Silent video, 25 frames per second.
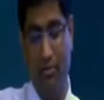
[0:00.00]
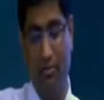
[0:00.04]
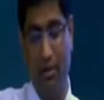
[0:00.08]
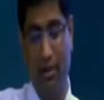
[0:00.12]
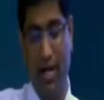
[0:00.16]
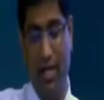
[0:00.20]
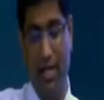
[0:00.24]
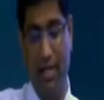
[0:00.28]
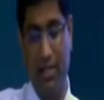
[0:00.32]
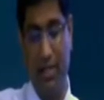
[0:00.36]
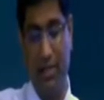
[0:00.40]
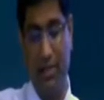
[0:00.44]

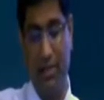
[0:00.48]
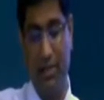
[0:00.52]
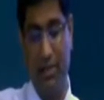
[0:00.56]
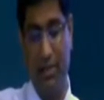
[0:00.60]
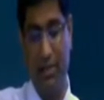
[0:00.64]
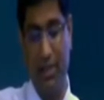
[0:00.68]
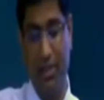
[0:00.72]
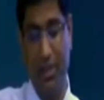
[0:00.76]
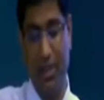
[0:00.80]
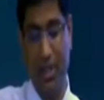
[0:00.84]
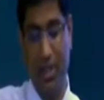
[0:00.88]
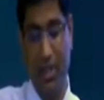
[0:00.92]

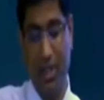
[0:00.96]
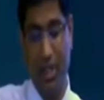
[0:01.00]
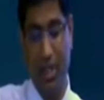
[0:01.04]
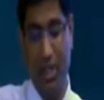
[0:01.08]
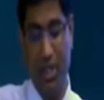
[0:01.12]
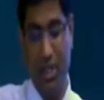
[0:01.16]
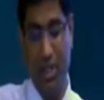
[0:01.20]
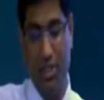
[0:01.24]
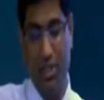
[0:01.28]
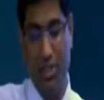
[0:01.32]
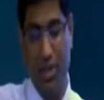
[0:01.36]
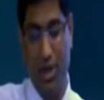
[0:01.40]
factors.
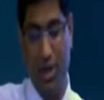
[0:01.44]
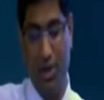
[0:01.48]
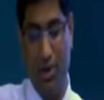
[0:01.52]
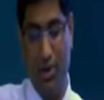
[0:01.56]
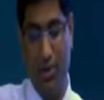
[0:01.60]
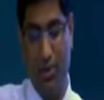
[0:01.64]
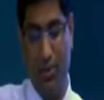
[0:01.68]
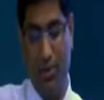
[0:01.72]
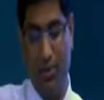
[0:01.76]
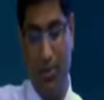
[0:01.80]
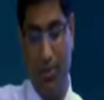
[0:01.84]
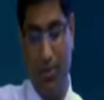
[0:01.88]

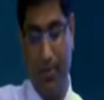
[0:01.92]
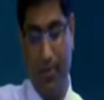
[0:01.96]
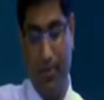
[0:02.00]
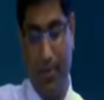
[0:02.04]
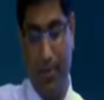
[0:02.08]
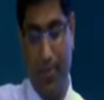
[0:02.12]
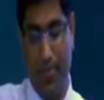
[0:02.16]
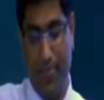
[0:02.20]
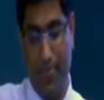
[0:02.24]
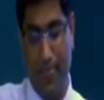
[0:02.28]
So